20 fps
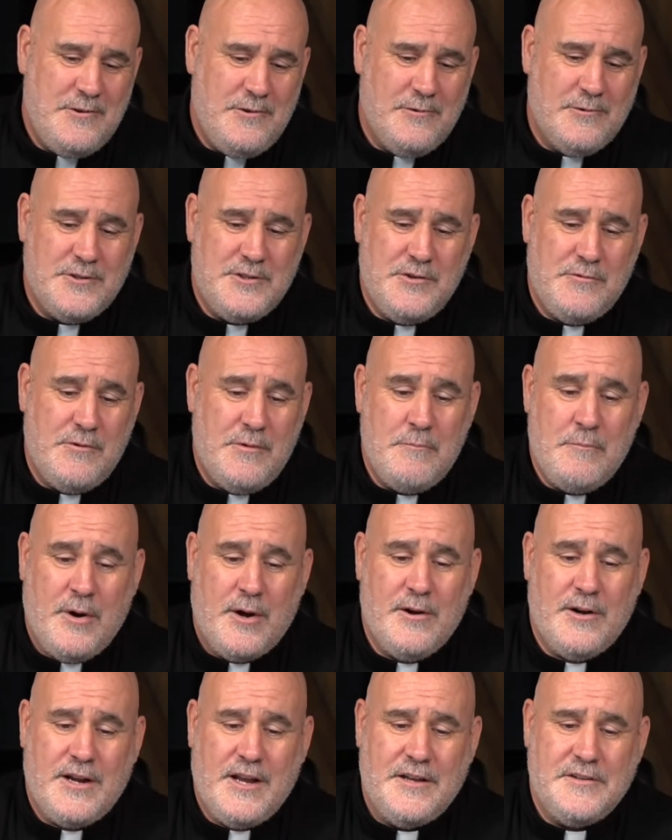or to
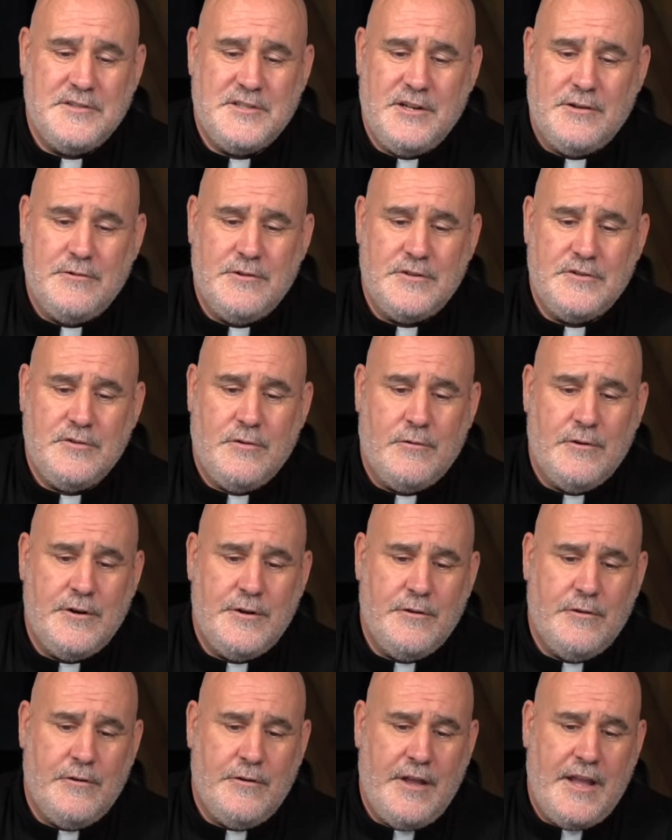embark on
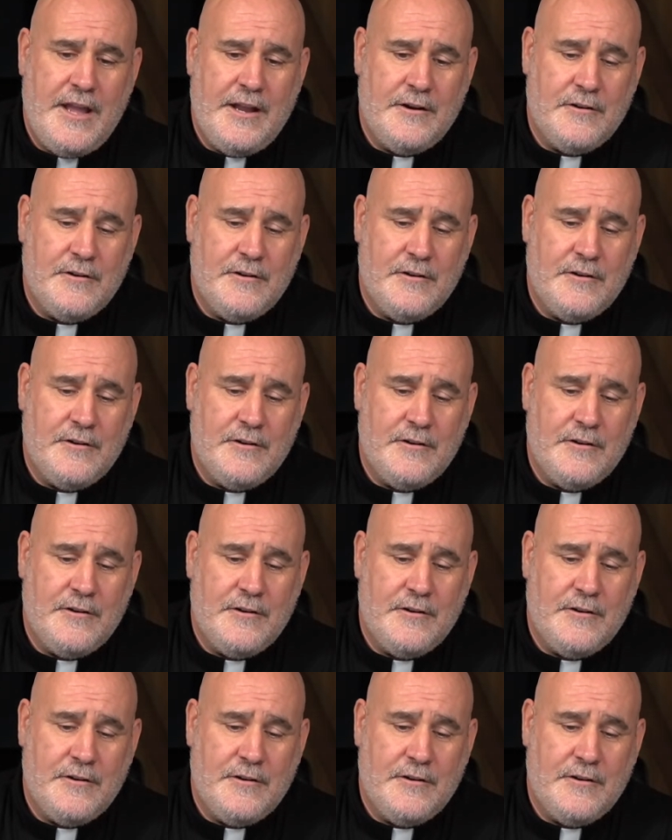territorial